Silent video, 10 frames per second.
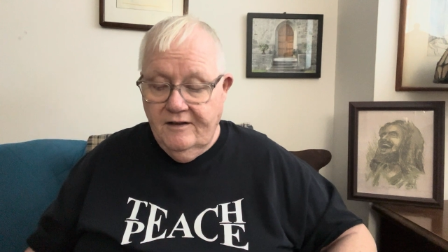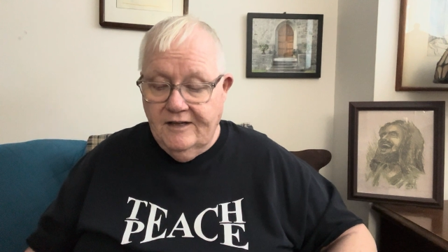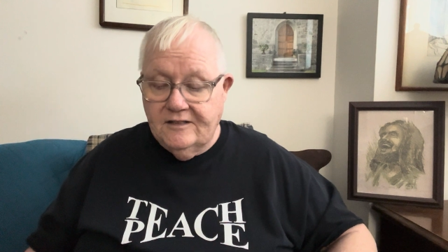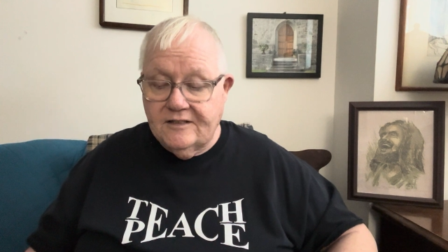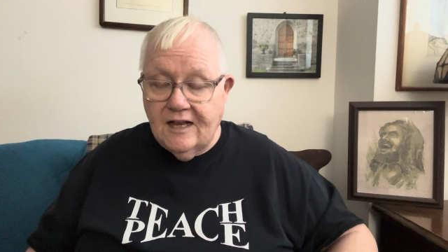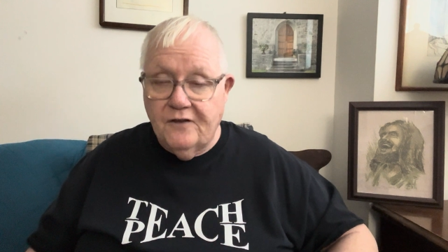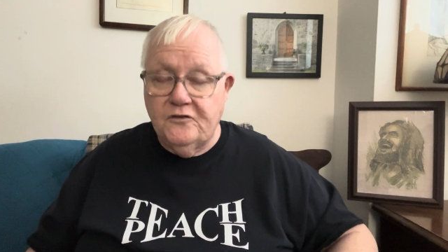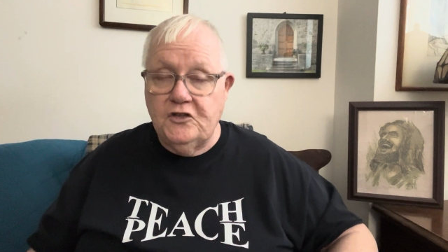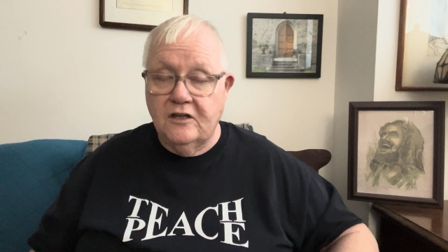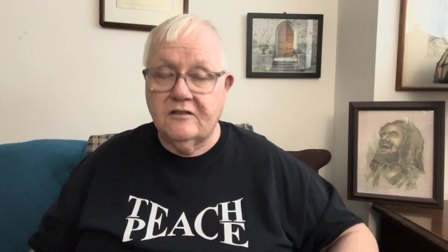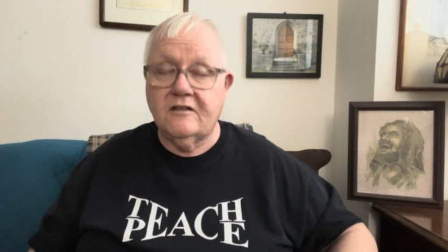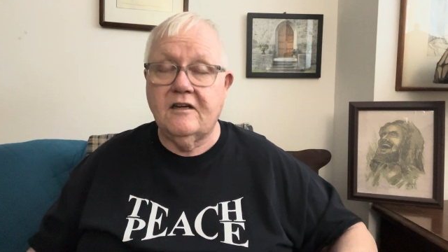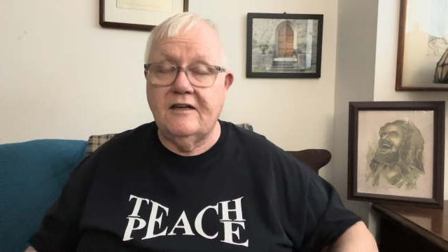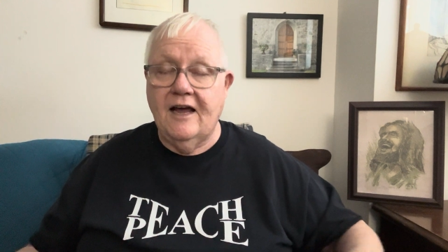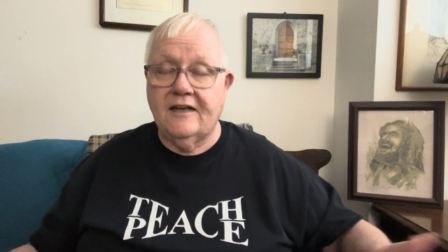instead of just
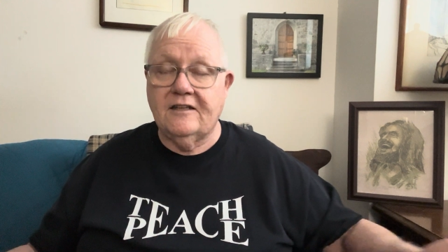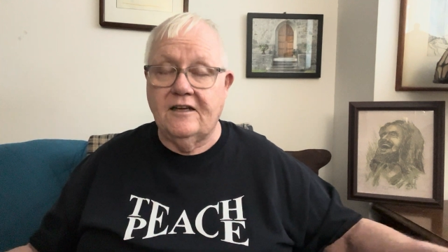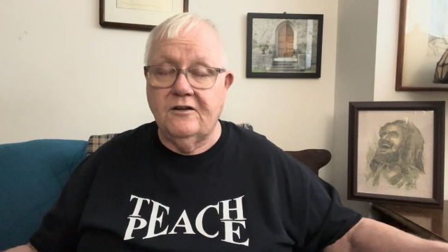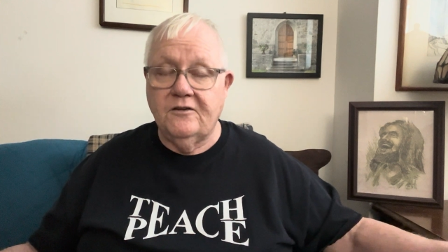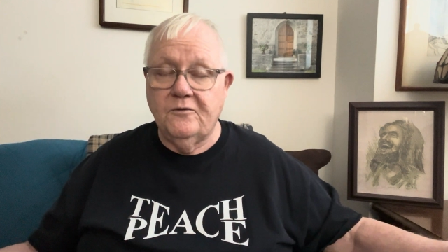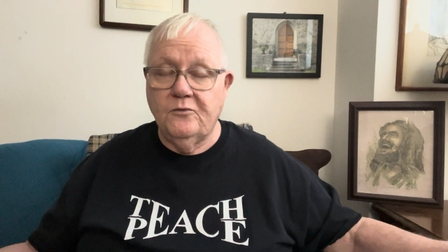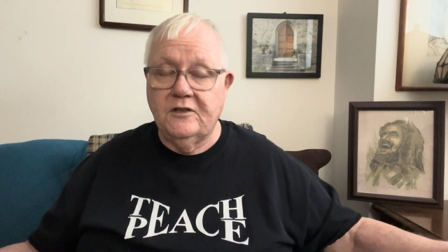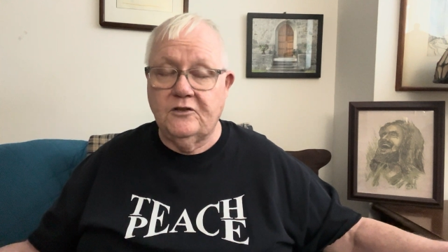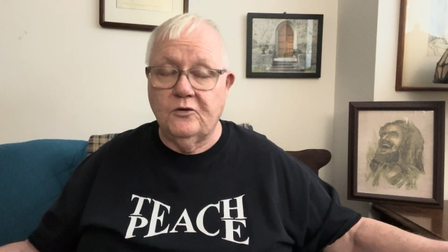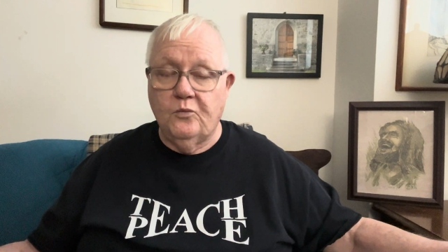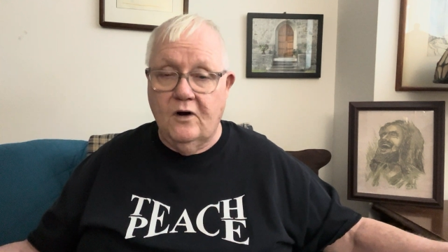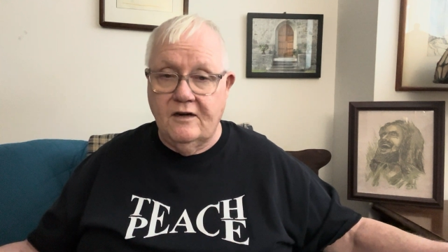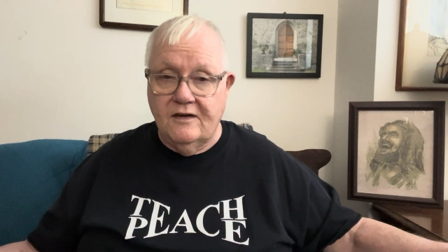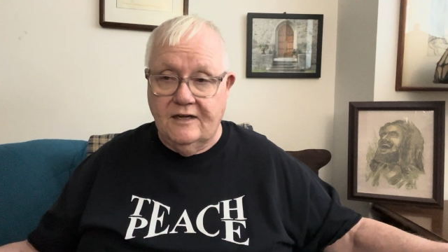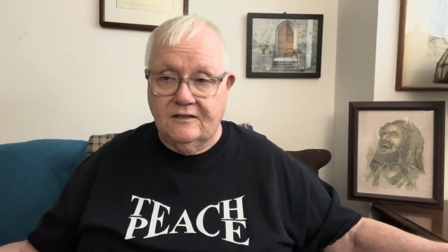connecting with the
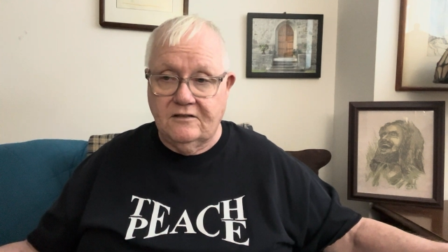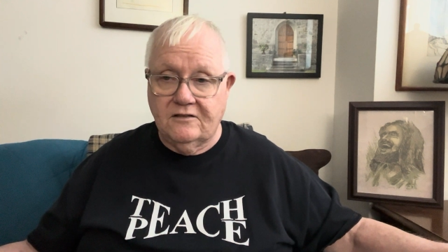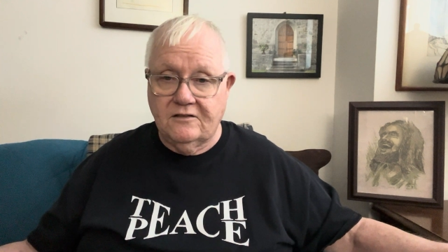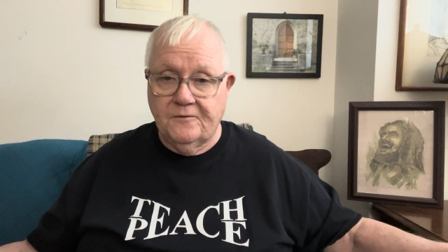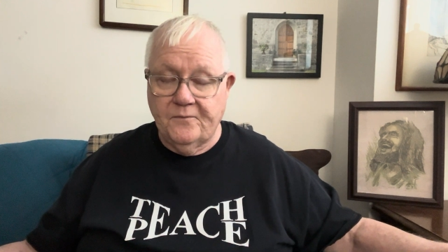oneness,